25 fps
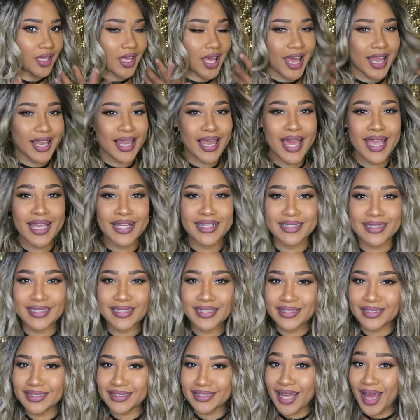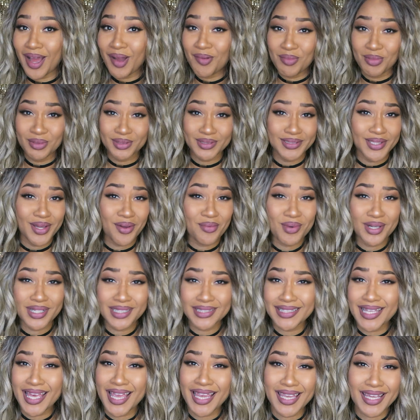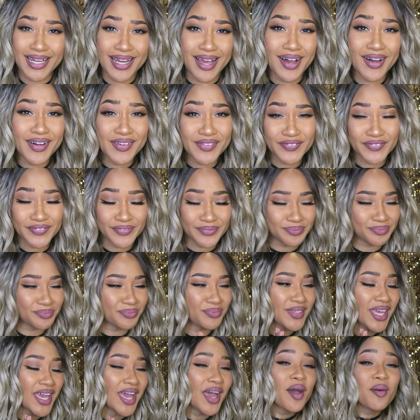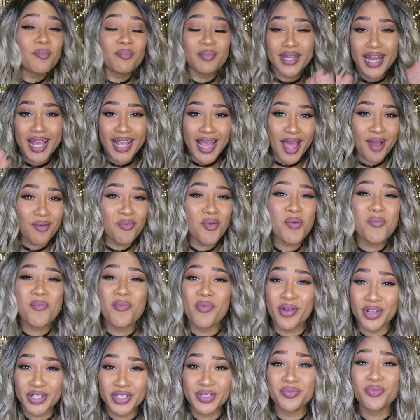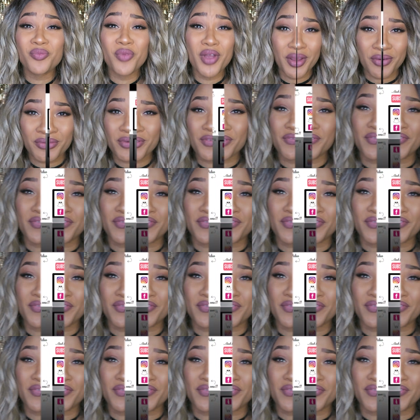I like this. I almost don't want to take it off, but I got one more wig